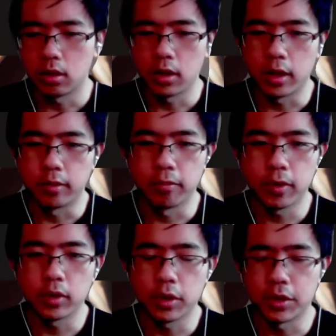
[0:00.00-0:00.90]
and
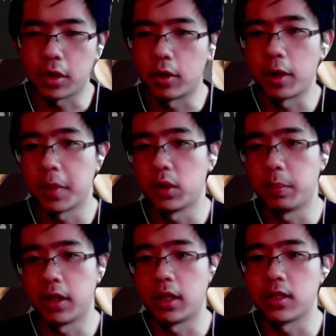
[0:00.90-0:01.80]
found out the correct way to
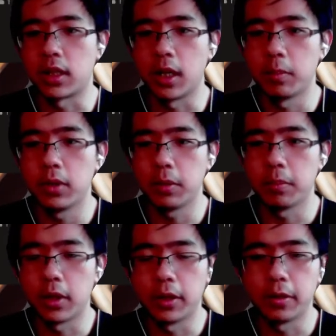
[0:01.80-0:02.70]
play against gambit,
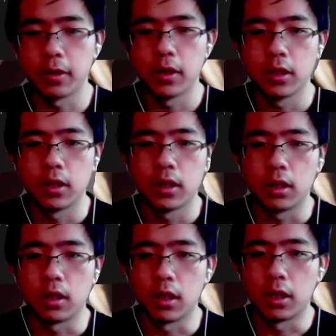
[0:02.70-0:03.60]
but
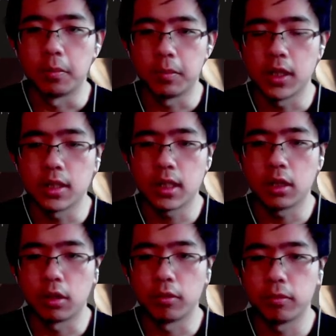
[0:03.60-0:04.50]

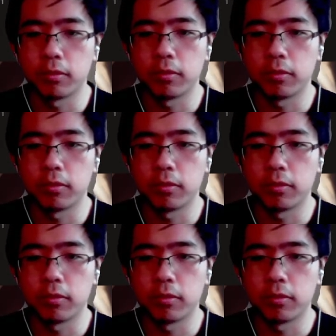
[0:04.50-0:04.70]
instead of